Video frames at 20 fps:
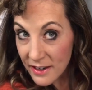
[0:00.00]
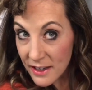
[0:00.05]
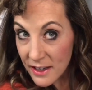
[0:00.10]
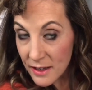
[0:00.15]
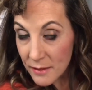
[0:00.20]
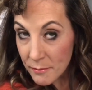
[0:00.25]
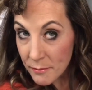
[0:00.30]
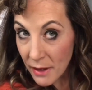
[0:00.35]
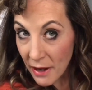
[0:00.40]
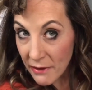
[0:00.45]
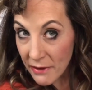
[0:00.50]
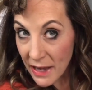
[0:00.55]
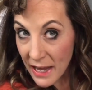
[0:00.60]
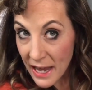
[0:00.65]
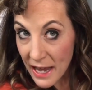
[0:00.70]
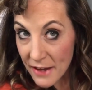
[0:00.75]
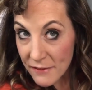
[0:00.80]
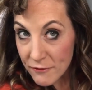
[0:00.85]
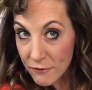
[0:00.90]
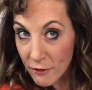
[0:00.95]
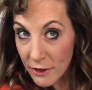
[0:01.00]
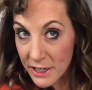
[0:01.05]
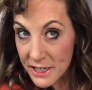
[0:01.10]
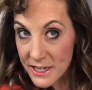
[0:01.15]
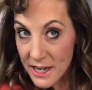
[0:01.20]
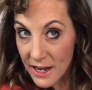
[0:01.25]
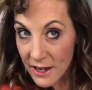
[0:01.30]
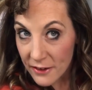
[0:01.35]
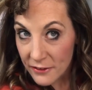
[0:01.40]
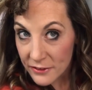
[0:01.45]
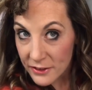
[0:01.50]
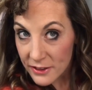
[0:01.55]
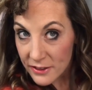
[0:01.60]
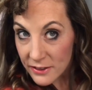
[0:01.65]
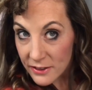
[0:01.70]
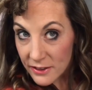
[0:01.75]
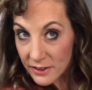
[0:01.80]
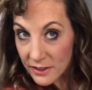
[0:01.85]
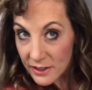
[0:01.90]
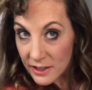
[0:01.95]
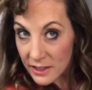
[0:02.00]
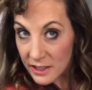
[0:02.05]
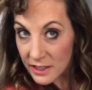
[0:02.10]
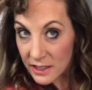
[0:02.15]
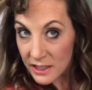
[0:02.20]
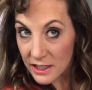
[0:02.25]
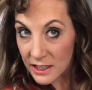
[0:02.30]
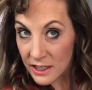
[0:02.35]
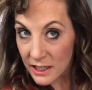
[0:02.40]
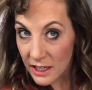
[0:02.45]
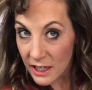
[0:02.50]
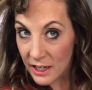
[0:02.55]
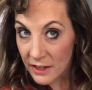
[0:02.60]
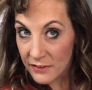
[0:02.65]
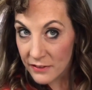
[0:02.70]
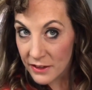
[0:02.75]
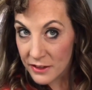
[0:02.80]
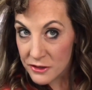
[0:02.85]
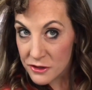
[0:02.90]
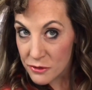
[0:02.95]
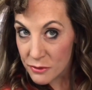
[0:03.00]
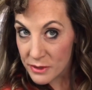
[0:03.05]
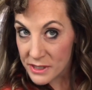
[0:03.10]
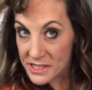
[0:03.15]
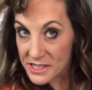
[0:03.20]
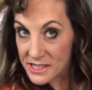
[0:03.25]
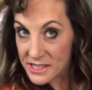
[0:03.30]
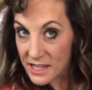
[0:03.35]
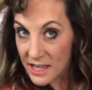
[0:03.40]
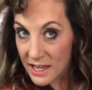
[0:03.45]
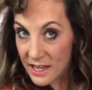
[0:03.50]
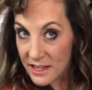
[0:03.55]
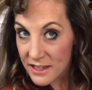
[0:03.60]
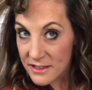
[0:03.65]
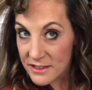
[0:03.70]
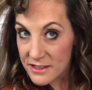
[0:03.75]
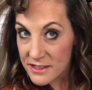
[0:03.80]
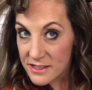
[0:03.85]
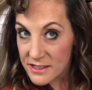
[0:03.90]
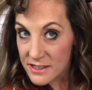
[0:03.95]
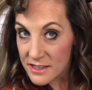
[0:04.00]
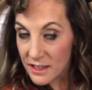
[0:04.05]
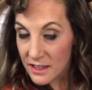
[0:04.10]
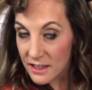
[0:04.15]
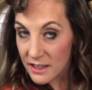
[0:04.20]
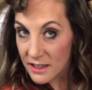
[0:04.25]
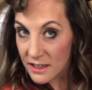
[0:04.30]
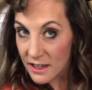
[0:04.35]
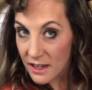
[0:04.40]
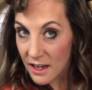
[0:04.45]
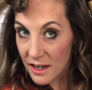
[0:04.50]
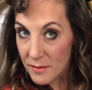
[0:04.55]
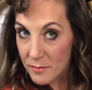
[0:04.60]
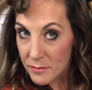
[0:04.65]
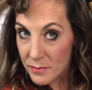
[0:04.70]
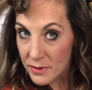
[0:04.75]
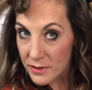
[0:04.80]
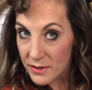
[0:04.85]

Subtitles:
about halfway down and then twist that up,